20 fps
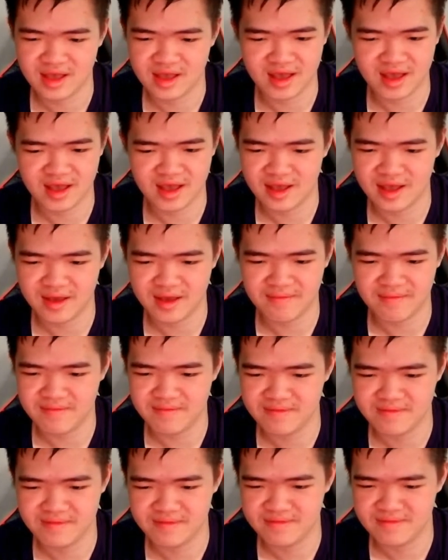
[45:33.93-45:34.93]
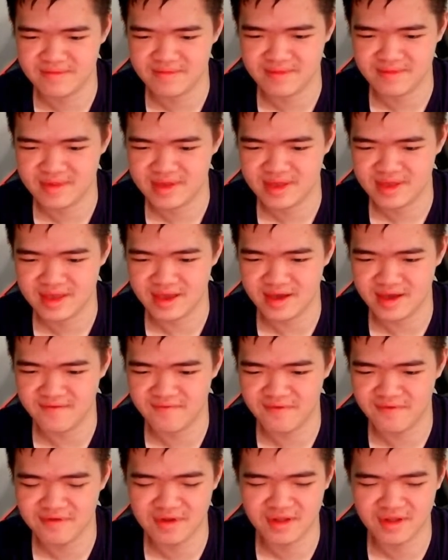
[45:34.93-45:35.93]
uh, yeah, for
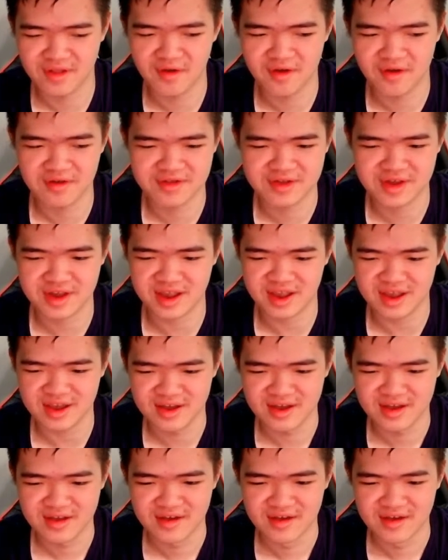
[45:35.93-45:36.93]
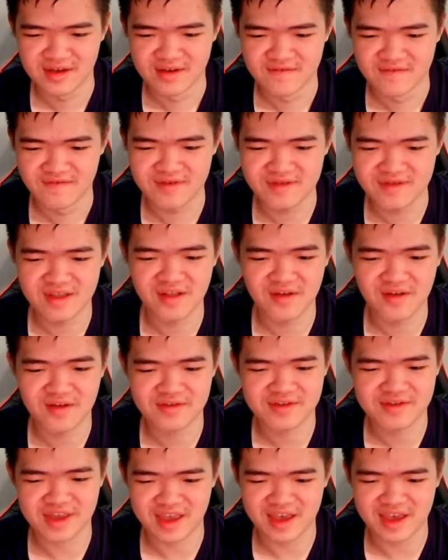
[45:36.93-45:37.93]
the loyalty. For the loyalty,
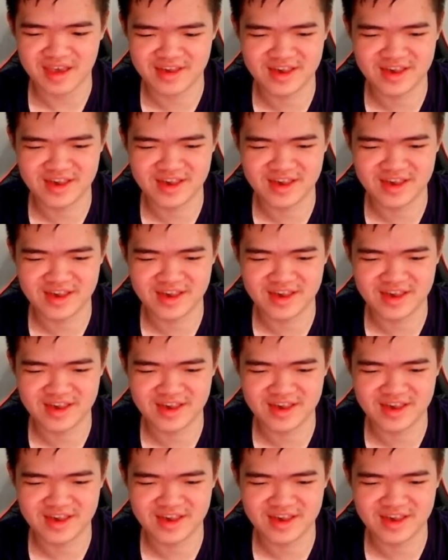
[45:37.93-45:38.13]
yes.